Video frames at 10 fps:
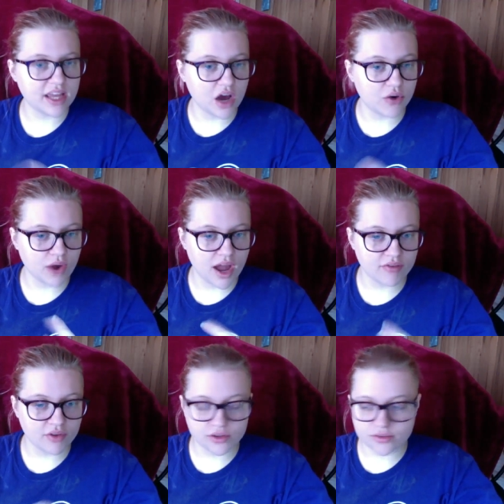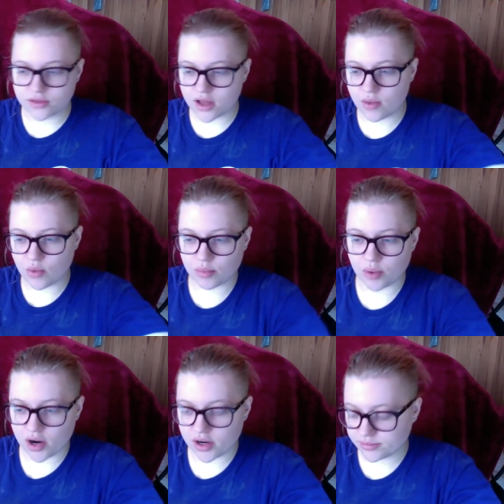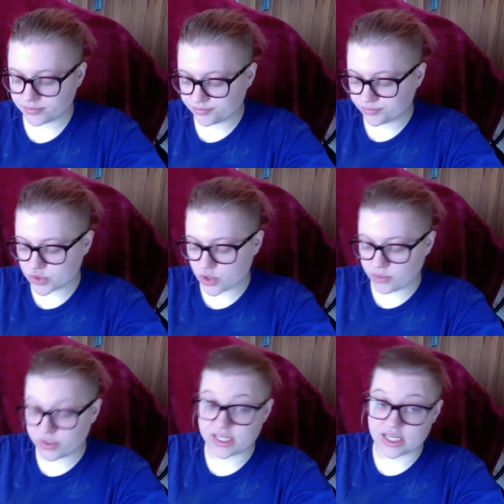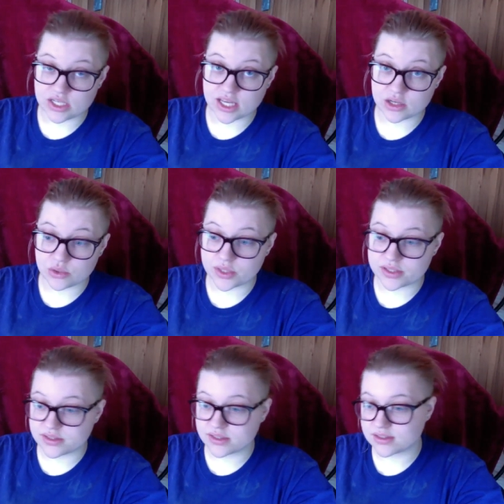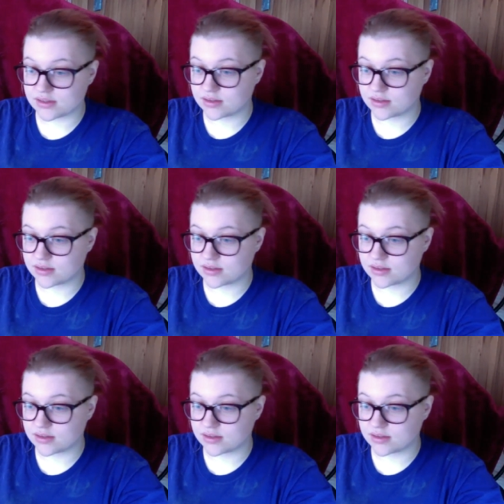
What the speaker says: like, unravel at one part, so I really need to get new ones.